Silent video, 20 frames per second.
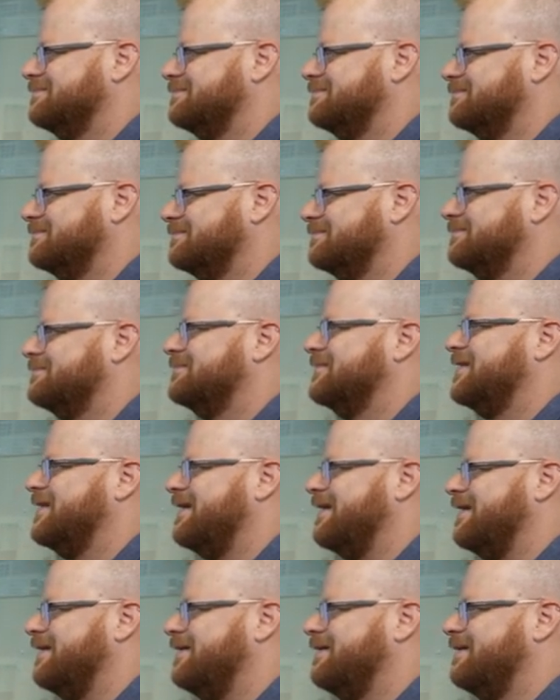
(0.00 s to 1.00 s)

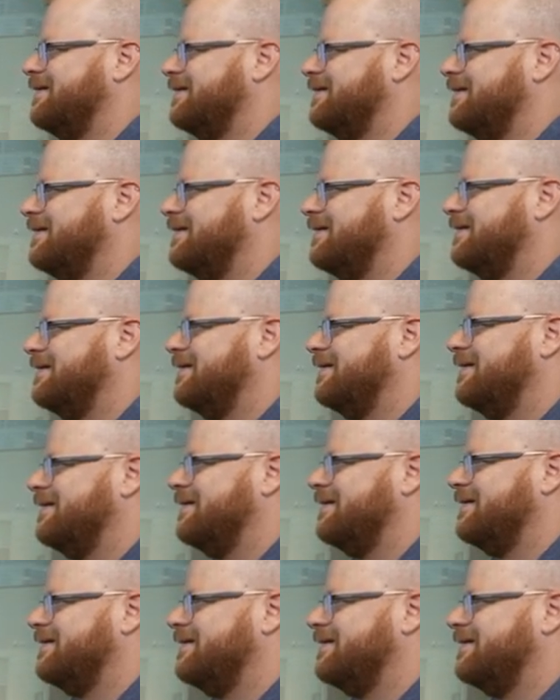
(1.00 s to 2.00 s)

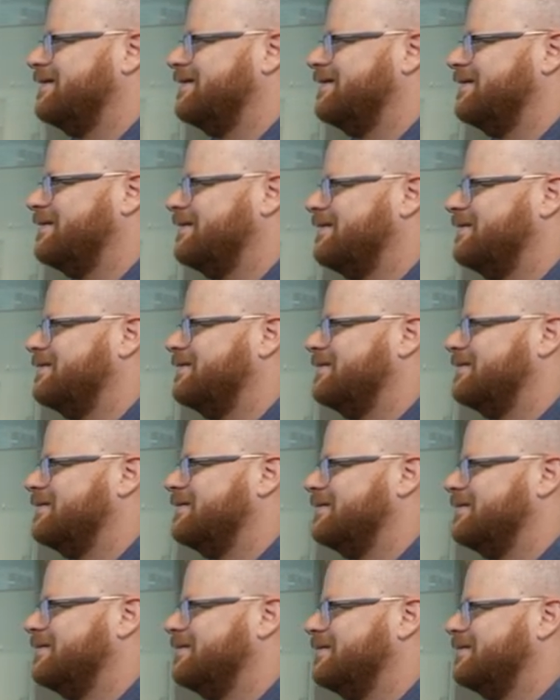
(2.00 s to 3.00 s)

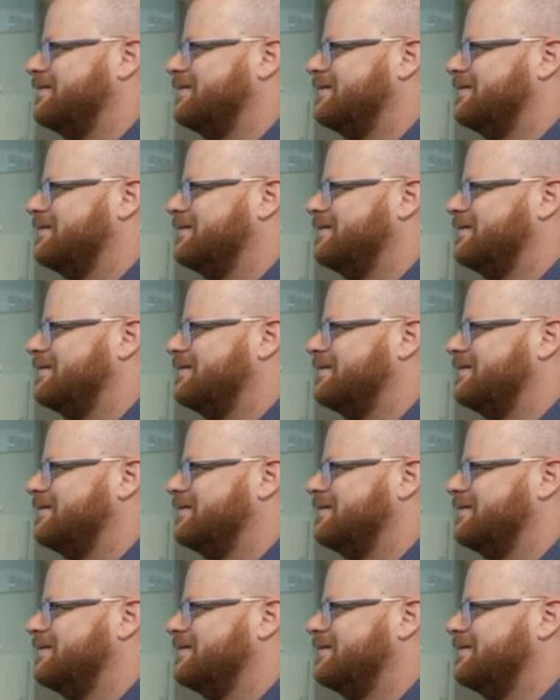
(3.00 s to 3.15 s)
This person isn't speaking.